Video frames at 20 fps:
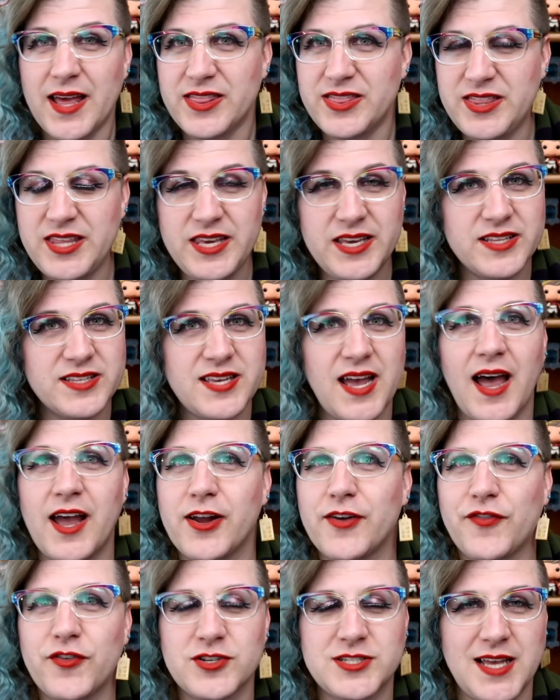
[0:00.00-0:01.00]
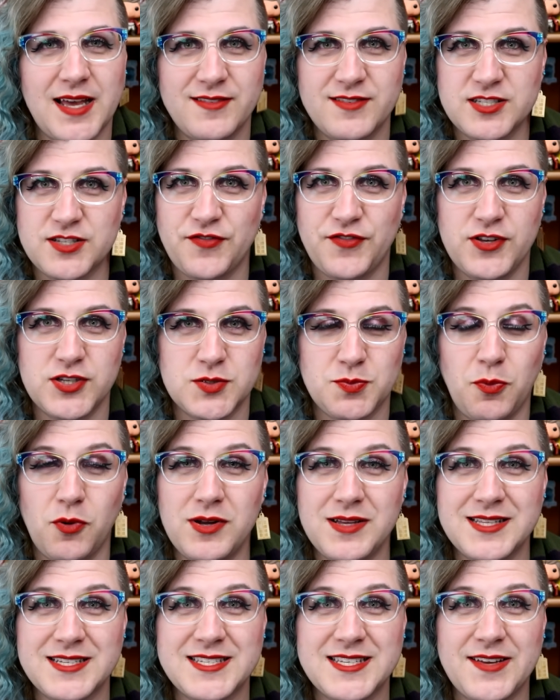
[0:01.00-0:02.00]
The entire first half of this feels
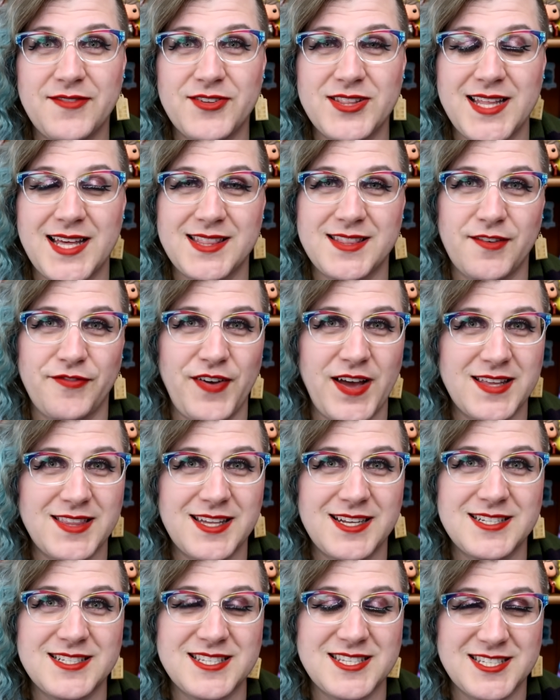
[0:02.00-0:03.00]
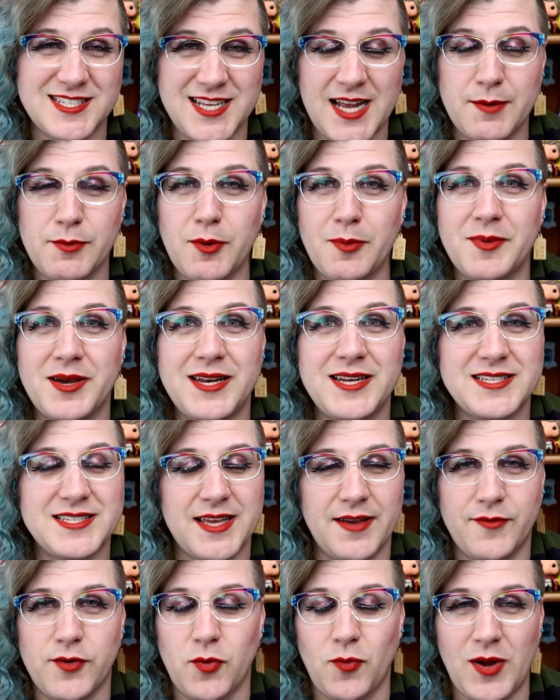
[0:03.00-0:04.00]
pointless, given that the fact that it's the Cybermen is
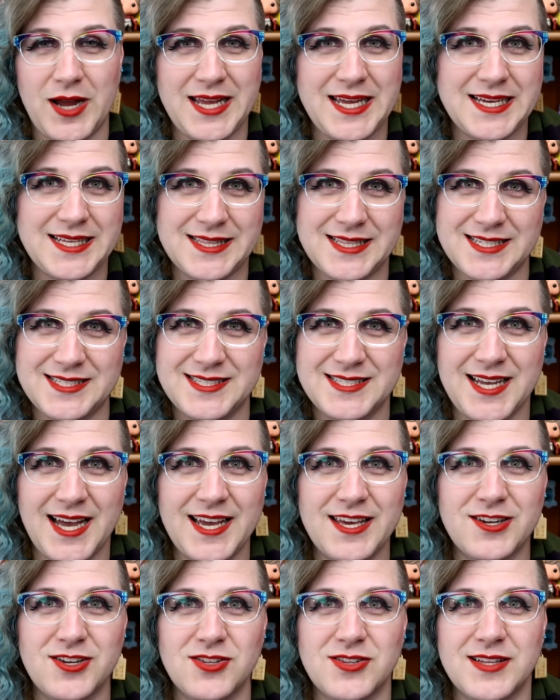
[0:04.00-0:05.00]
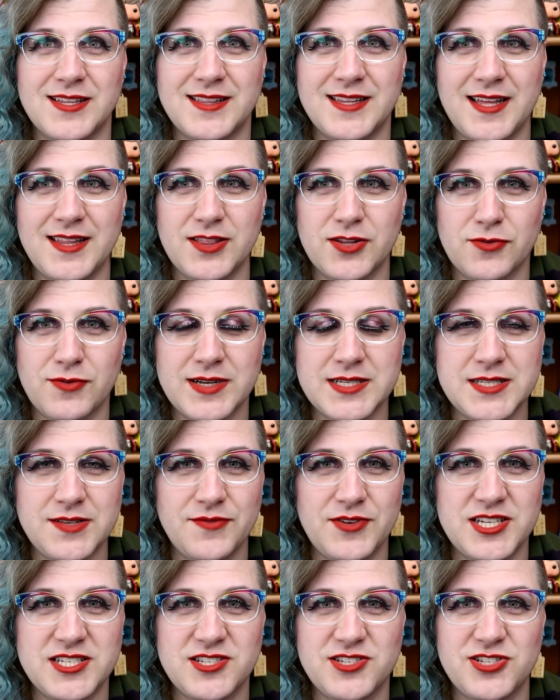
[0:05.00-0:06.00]
given away in the title. And then the rest of
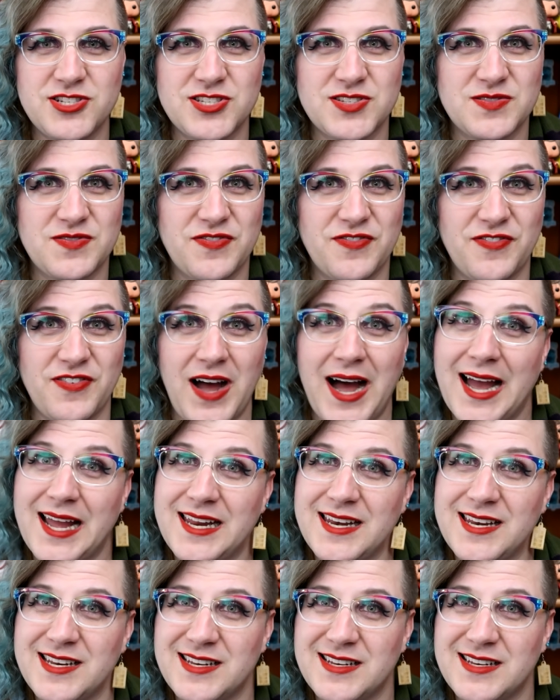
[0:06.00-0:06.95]
it is just fine.